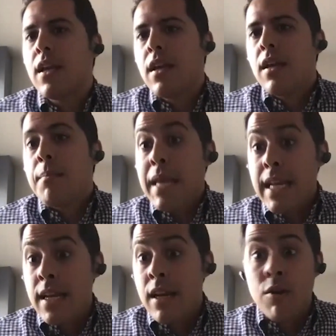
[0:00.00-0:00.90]

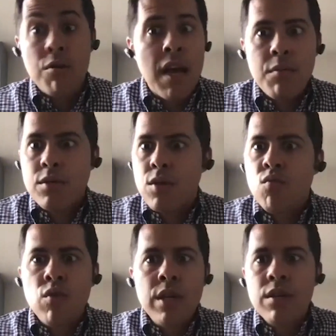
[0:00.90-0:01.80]
meeting, or that was a
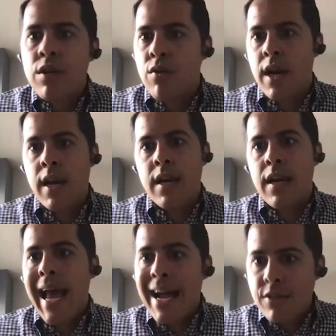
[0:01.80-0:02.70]
really great
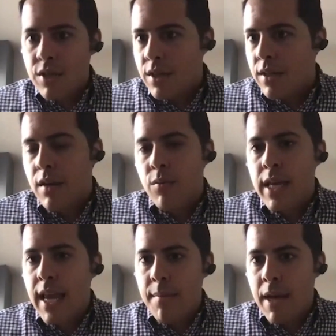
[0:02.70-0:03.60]
action that we
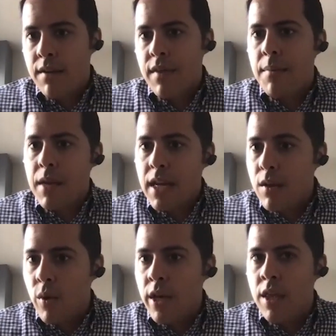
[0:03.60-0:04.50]
came out of that
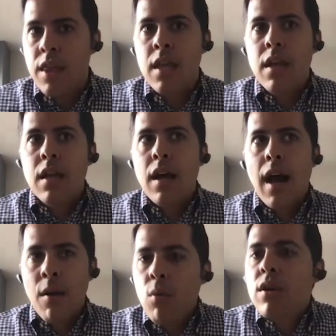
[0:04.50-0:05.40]
meeting with,
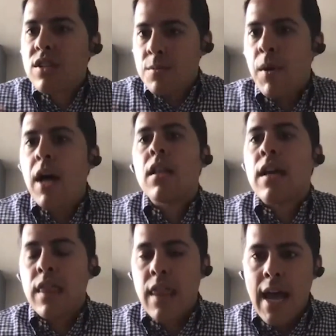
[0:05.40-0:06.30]
I want to
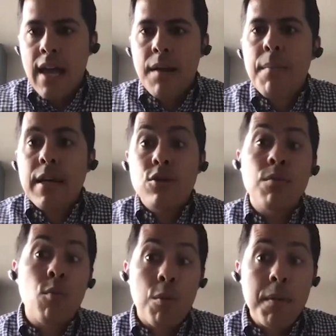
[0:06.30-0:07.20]
spotlight that and make sure
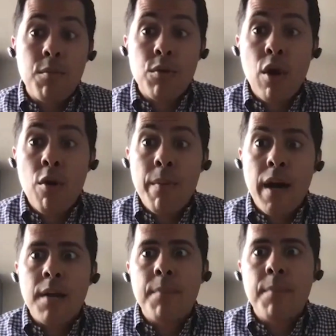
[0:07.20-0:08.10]
more people know
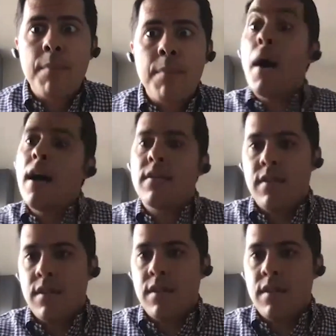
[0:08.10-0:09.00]
about it, but in a
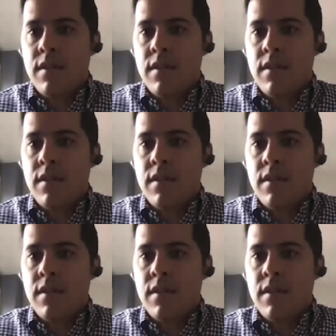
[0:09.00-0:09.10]
positive light.